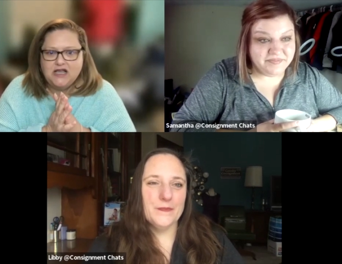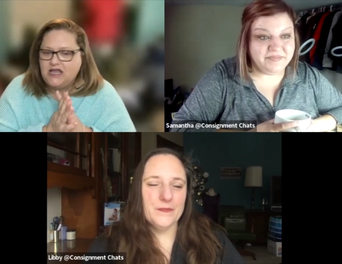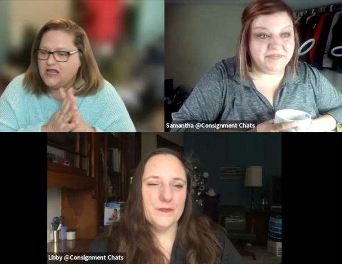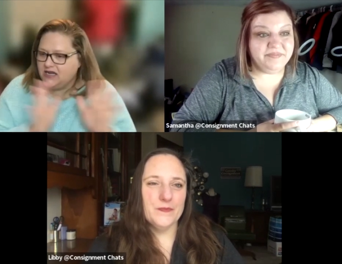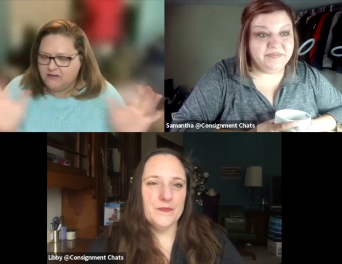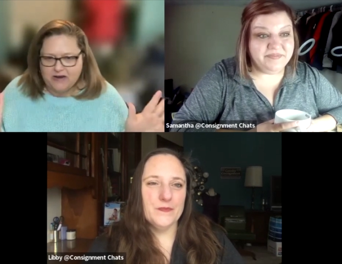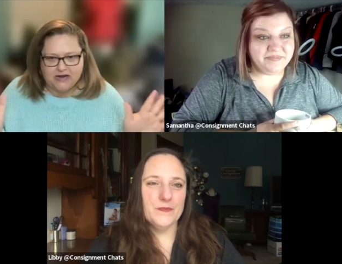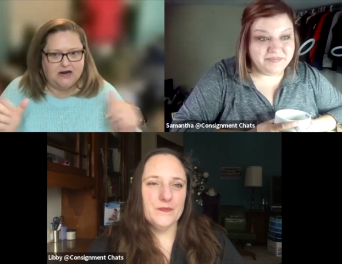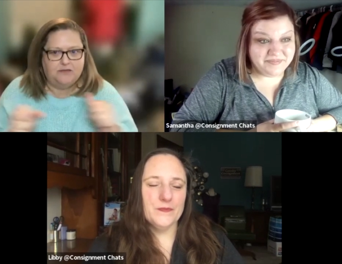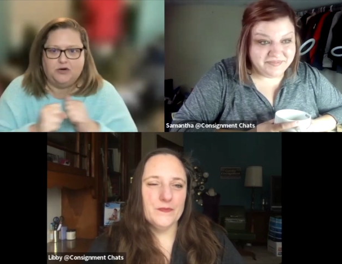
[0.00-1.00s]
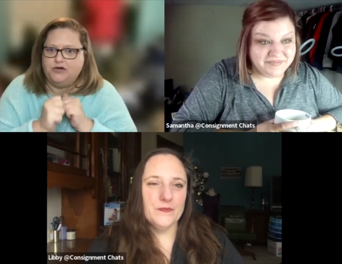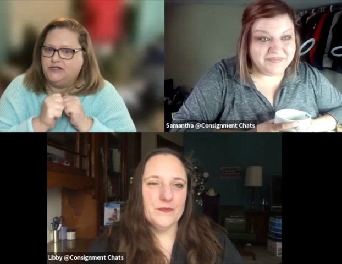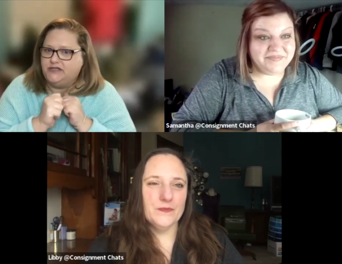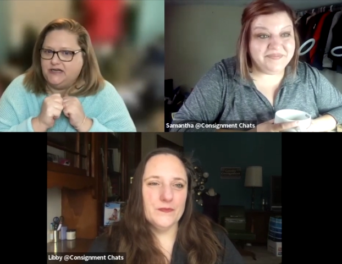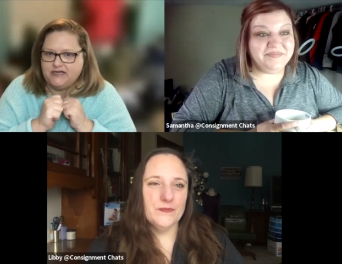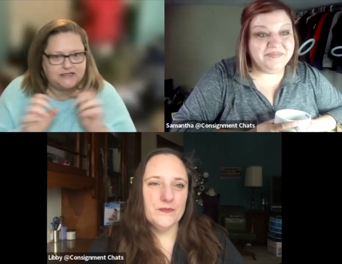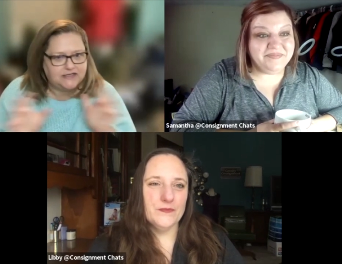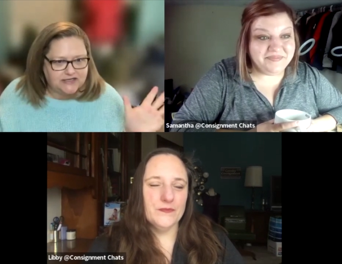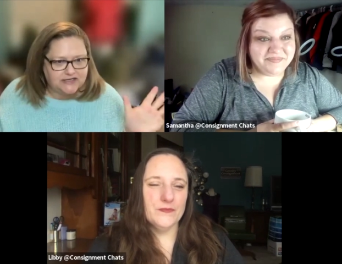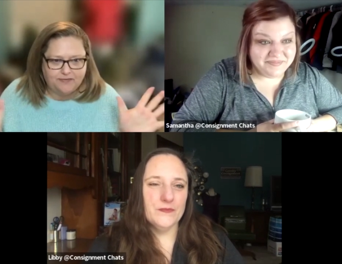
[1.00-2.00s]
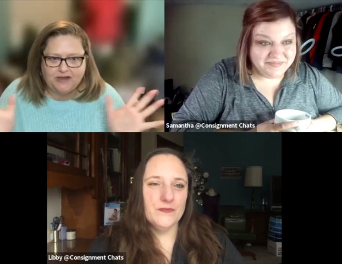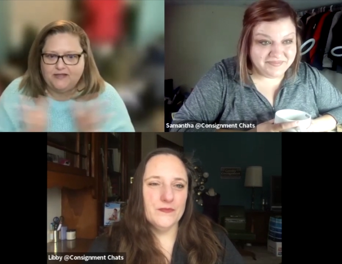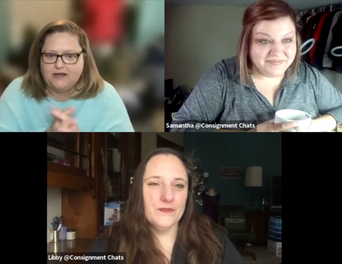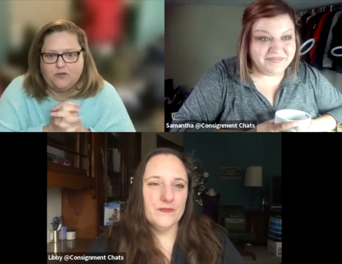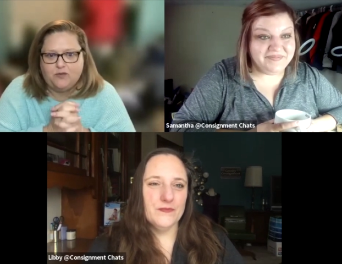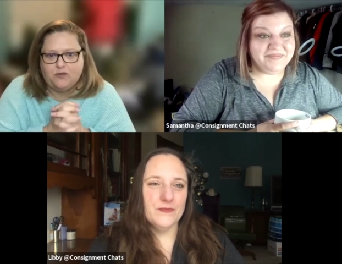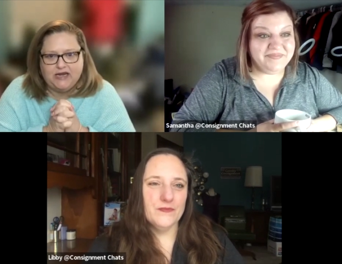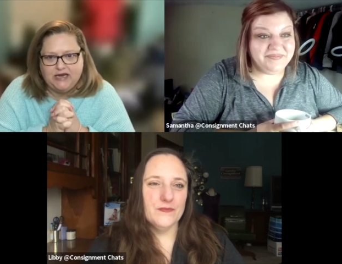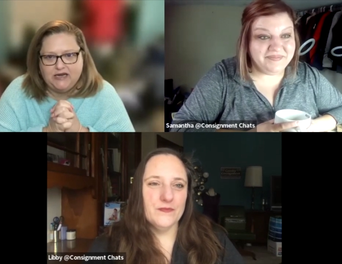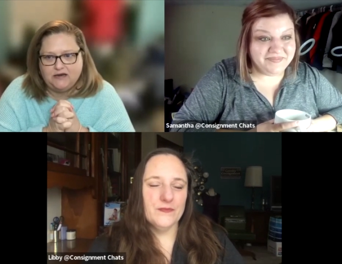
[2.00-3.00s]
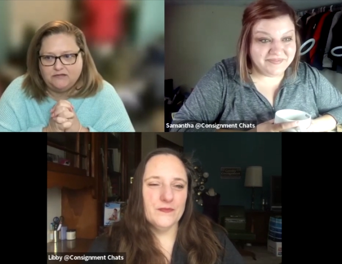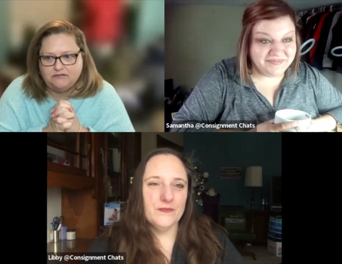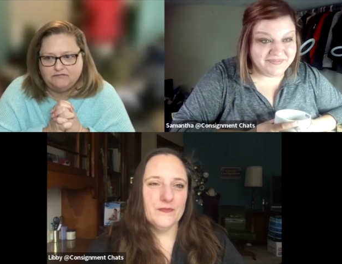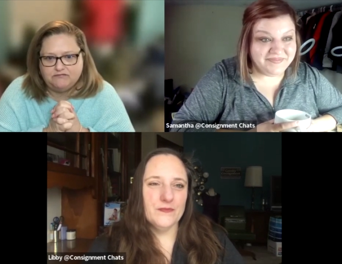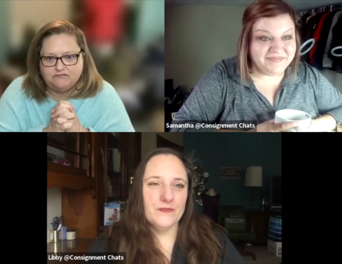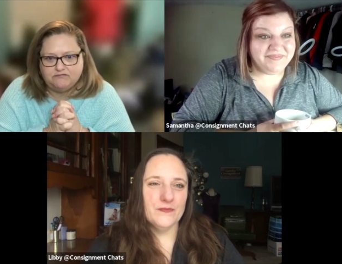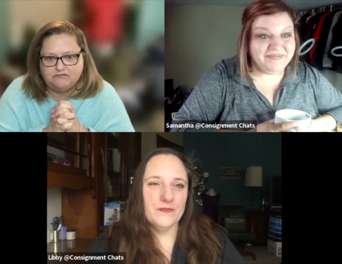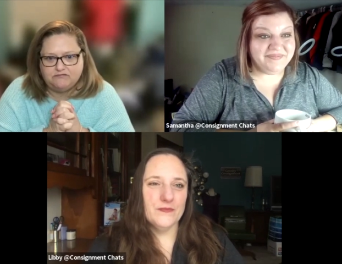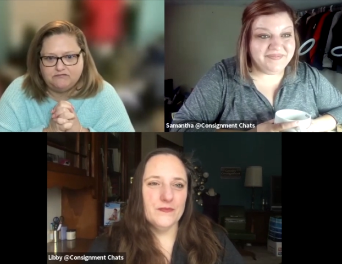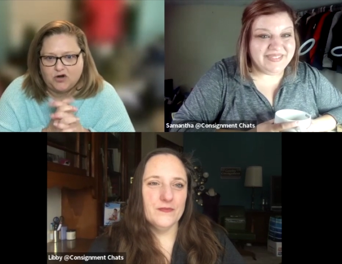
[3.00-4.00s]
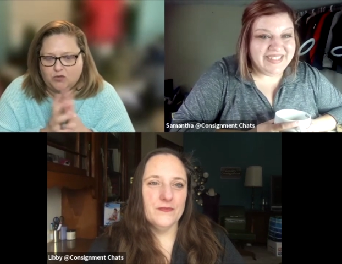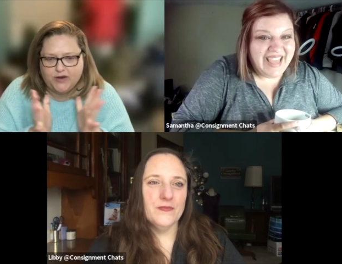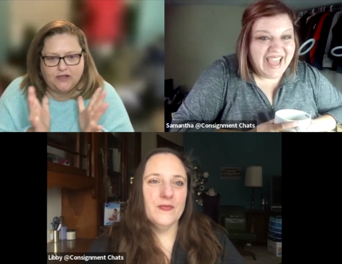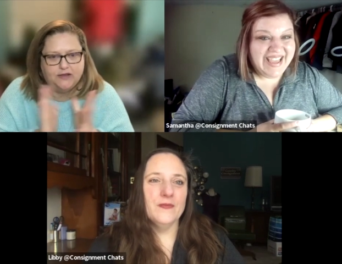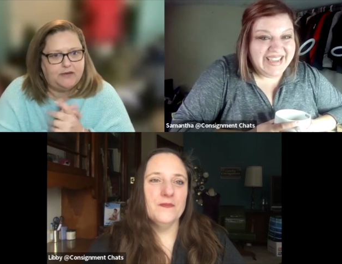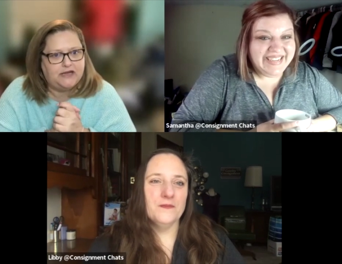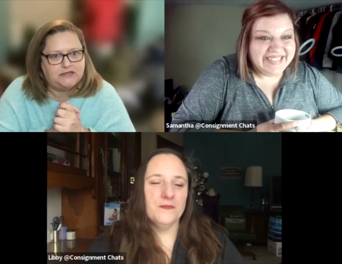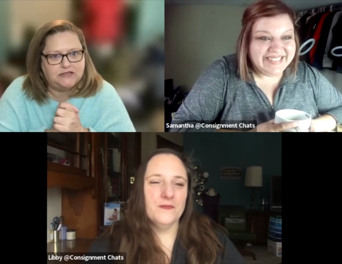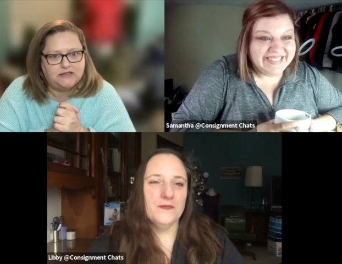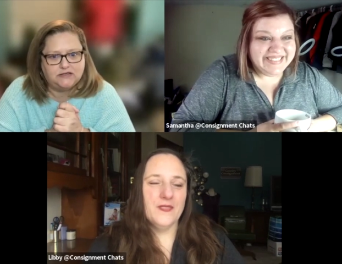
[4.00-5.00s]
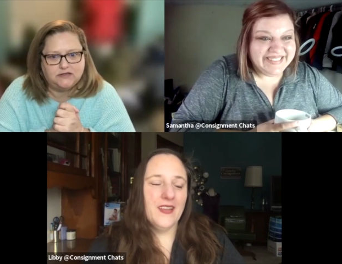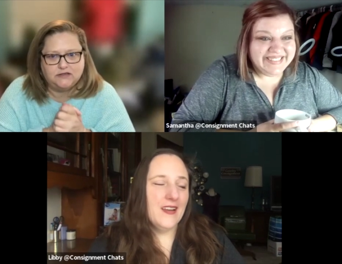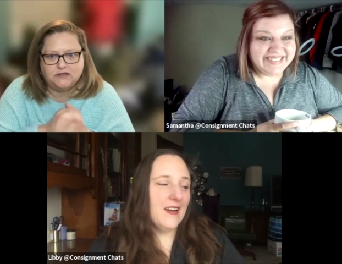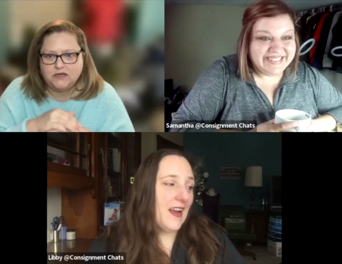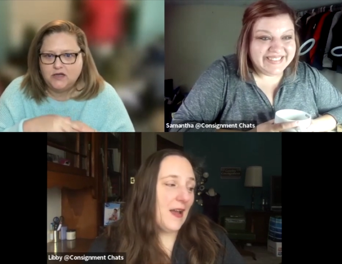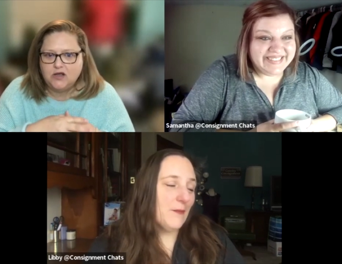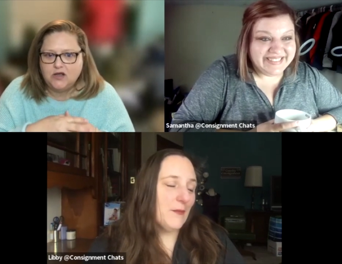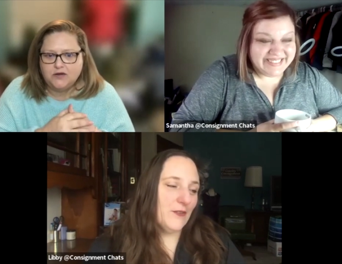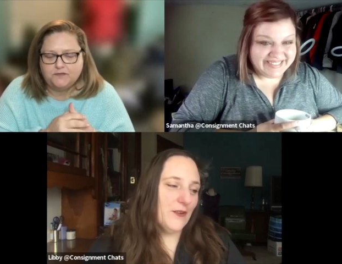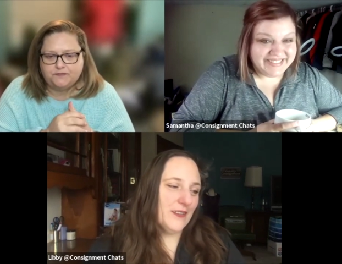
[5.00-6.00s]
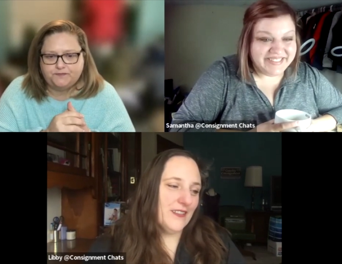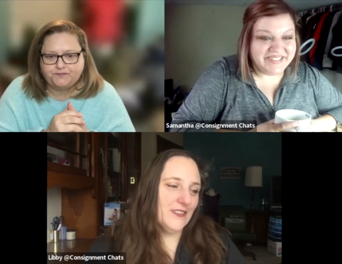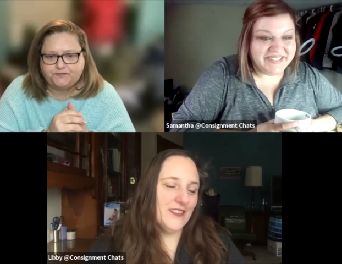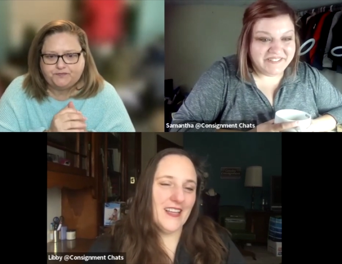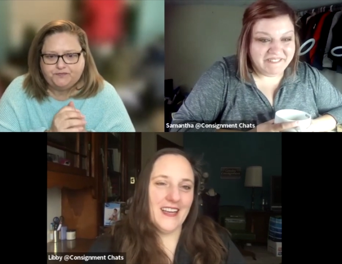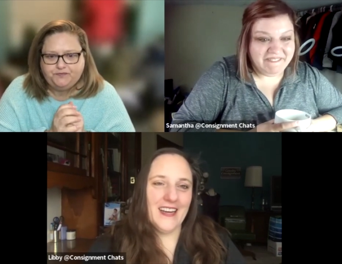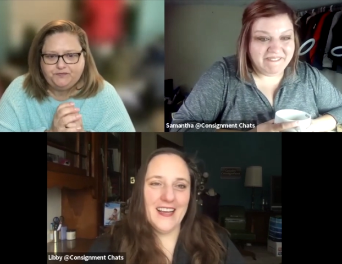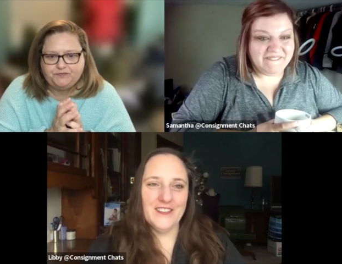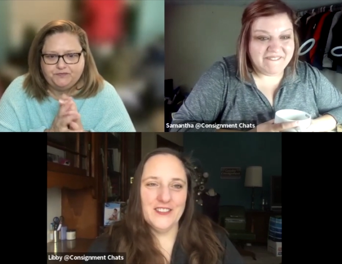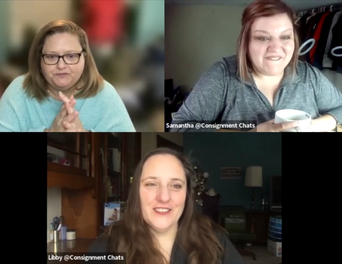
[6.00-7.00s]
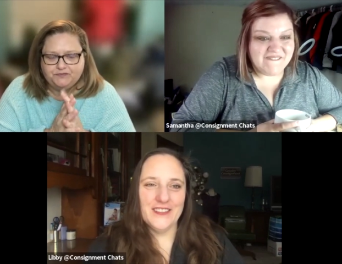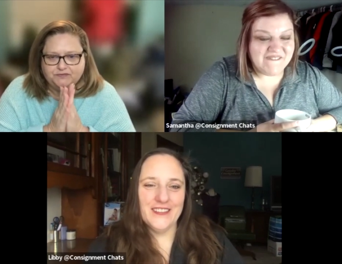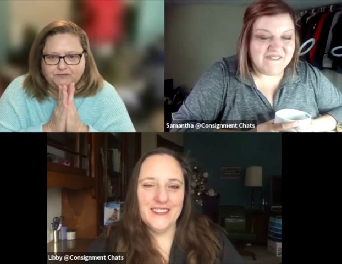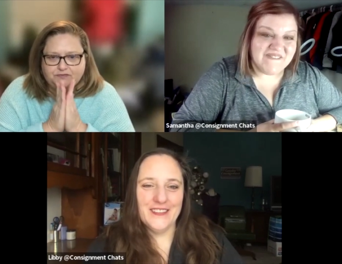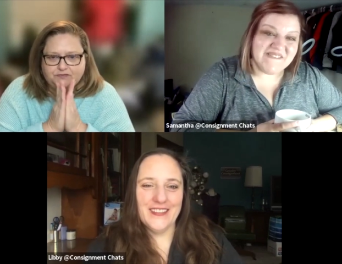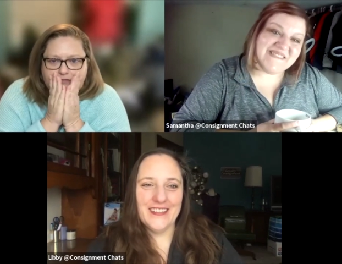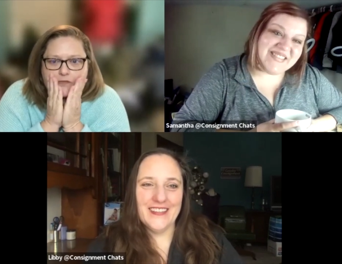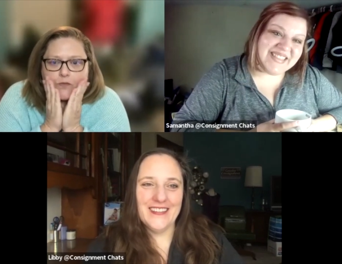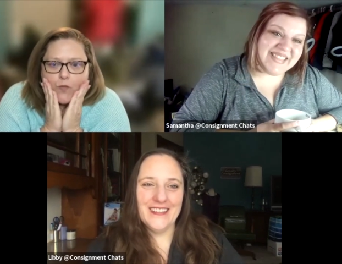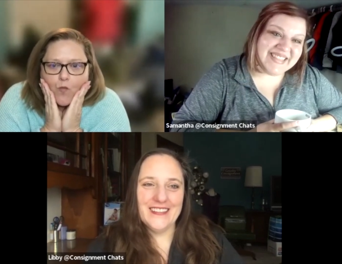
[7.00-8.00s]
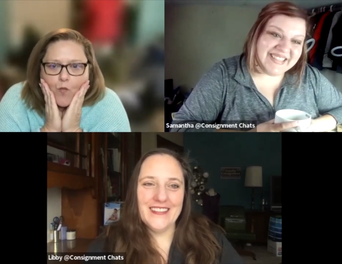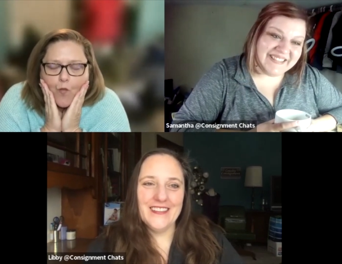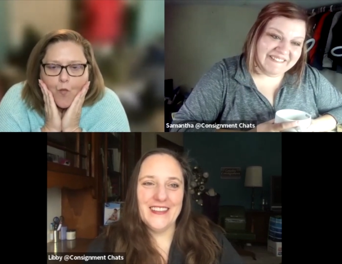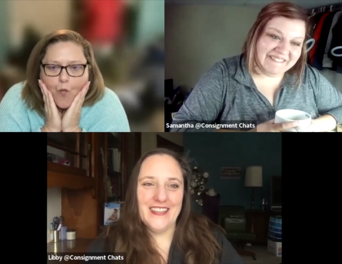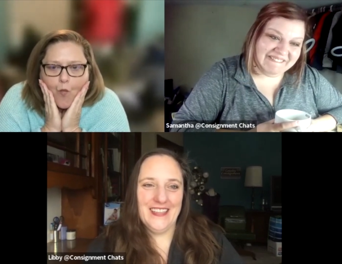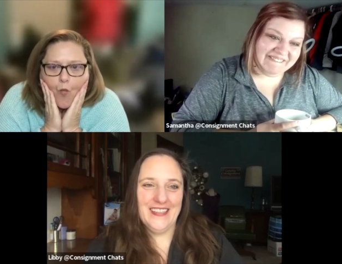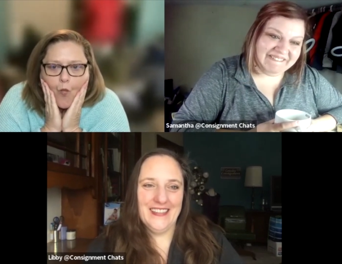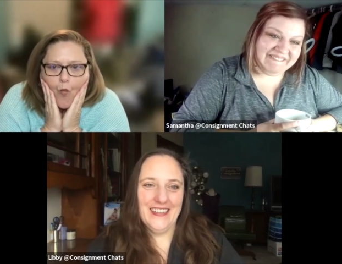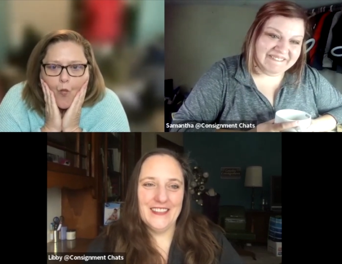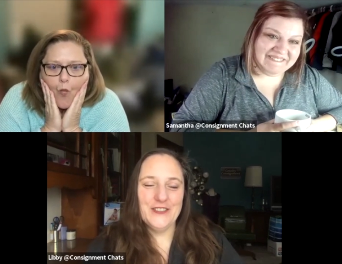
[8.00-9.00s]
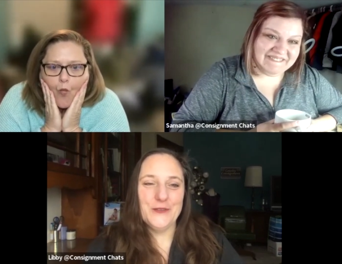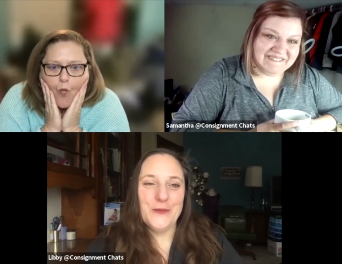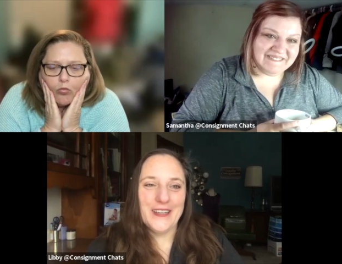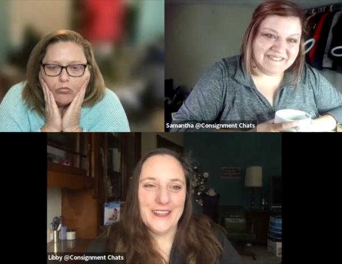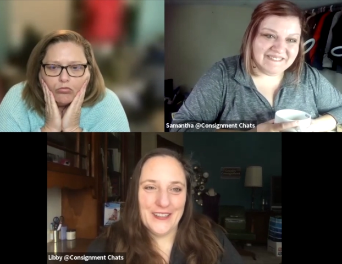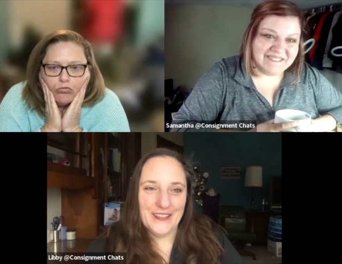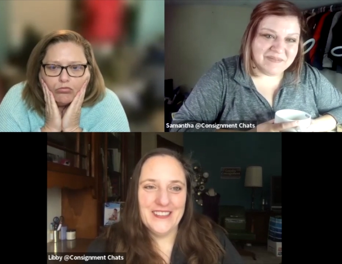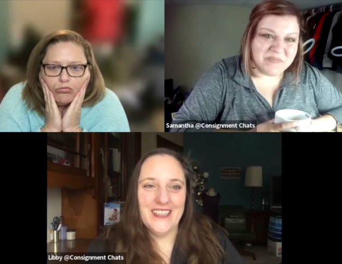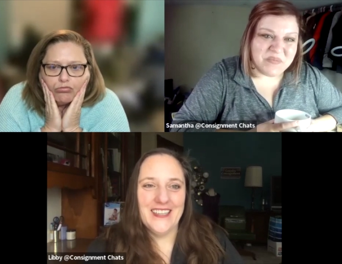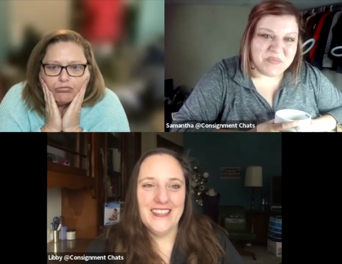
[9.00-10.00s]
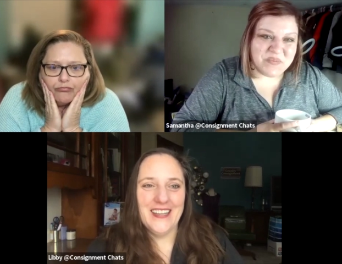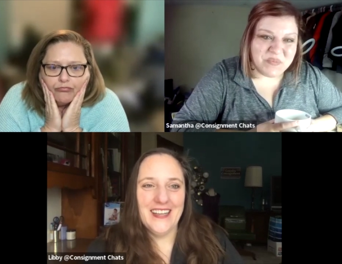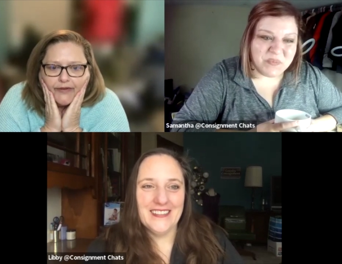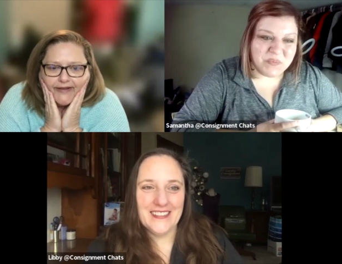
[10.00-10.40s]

Speaker 1: into my cupboards that isn't something that we need on a weekly basis.
Speaker 2: All right, I'm going to throw a little slight edge, a little little little thing in there because you want it all done at the